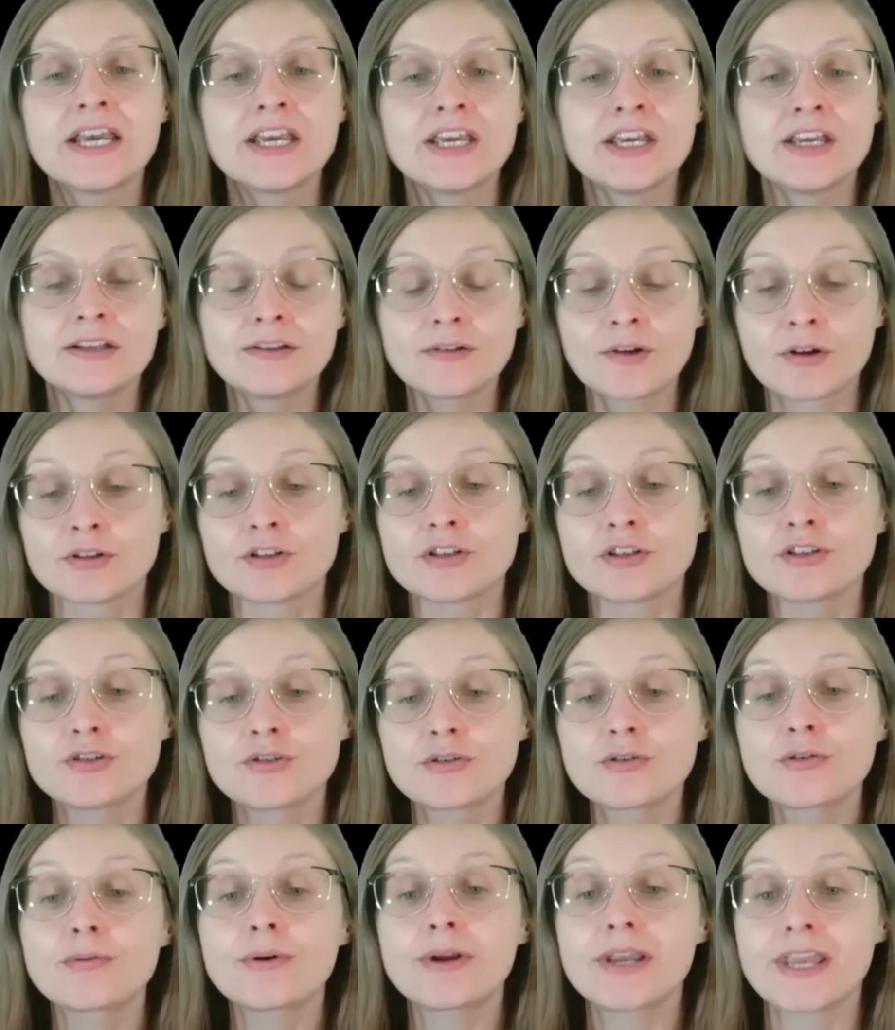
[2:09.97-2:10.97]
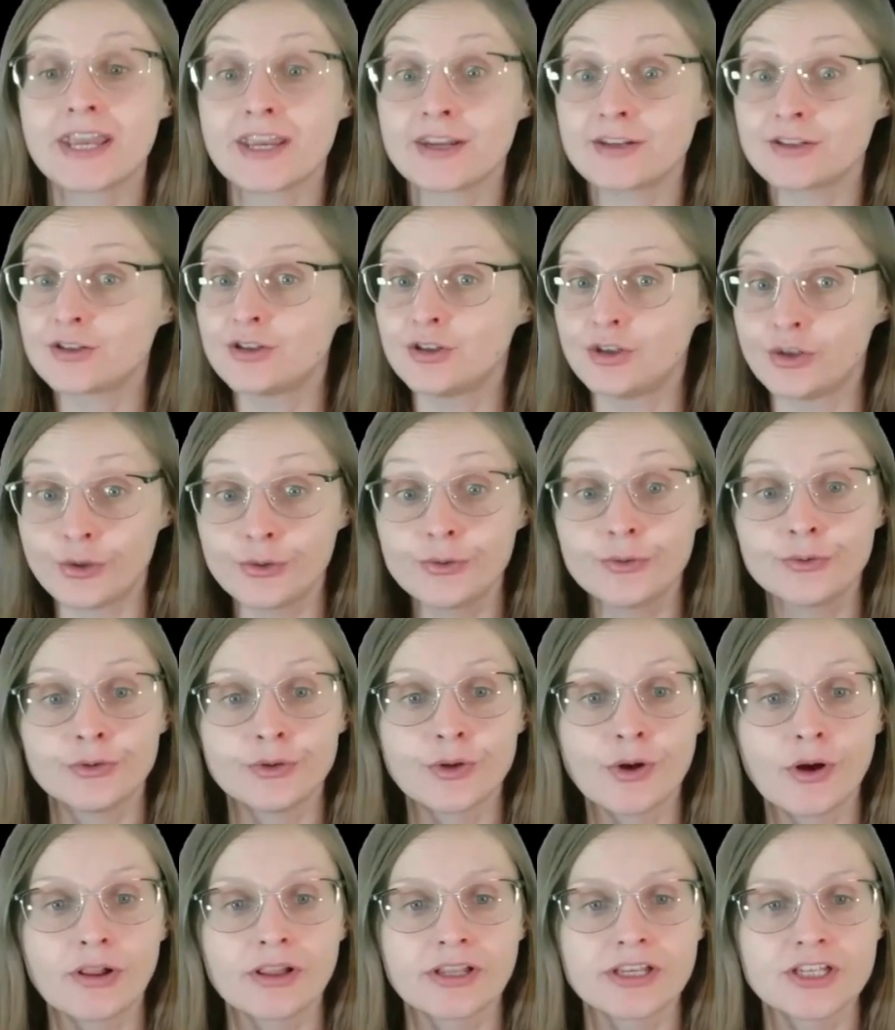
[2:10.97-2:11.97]
in order to create new
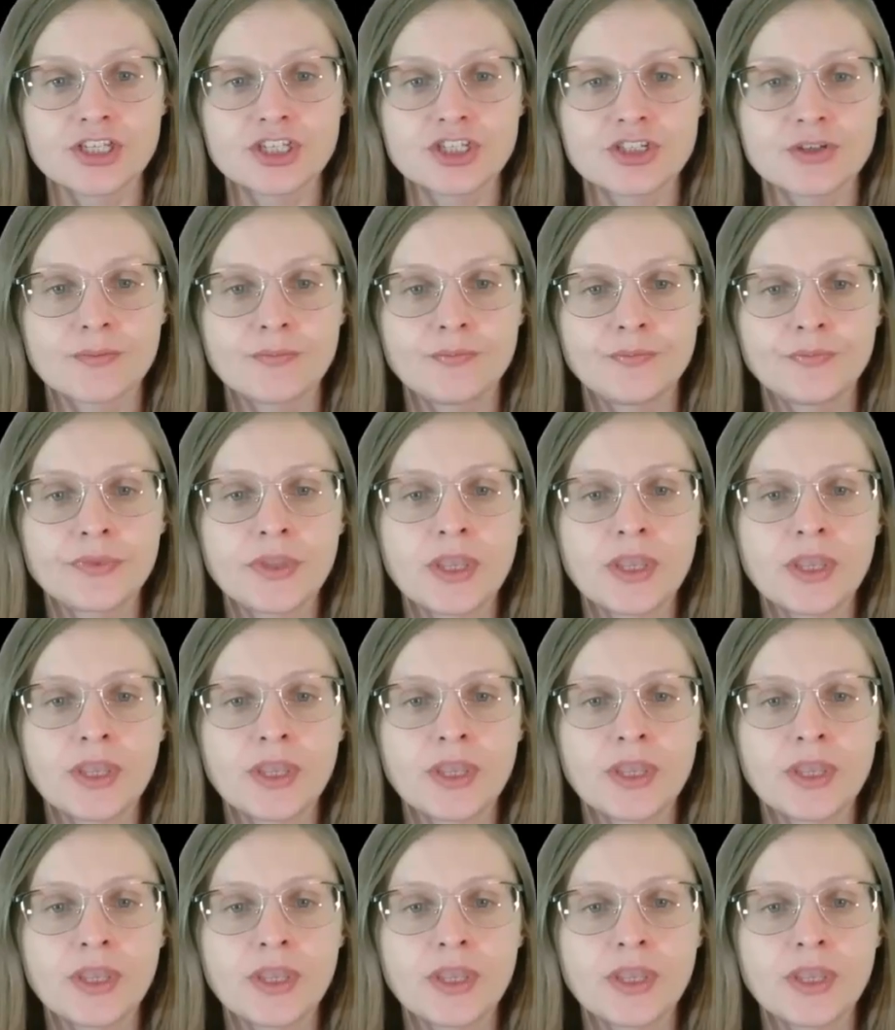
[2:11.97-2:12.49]
knowledge.